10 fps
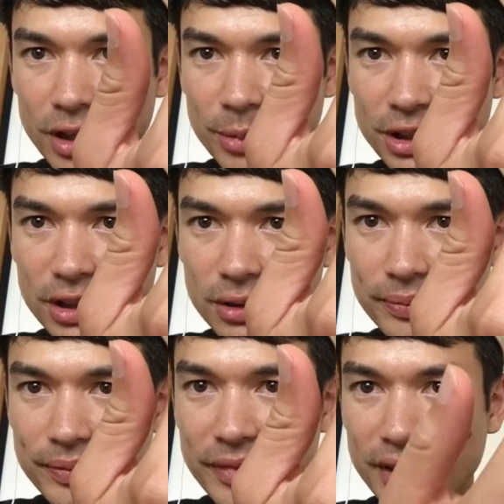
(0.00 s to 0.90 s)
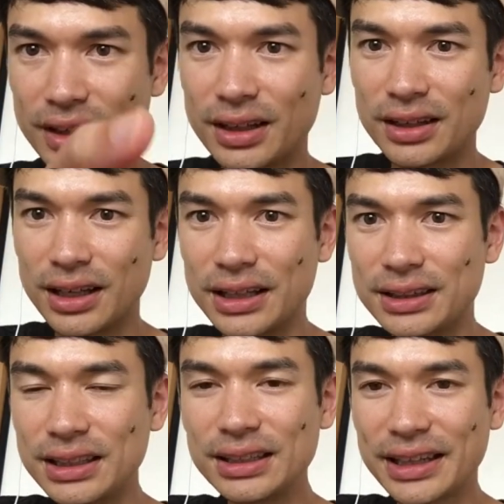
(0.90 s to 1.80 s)
but yeah, I
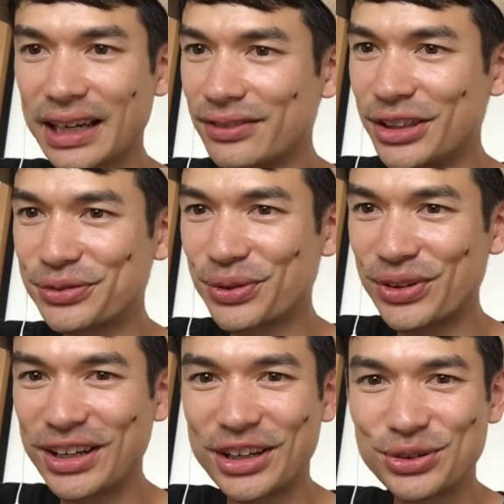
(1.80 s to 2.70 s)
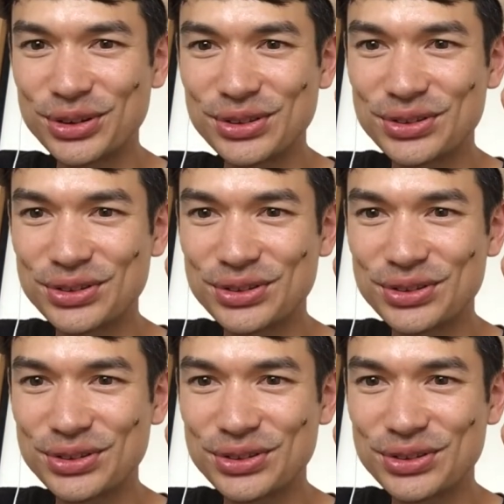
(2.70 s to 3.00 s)
think I have enough for the 100,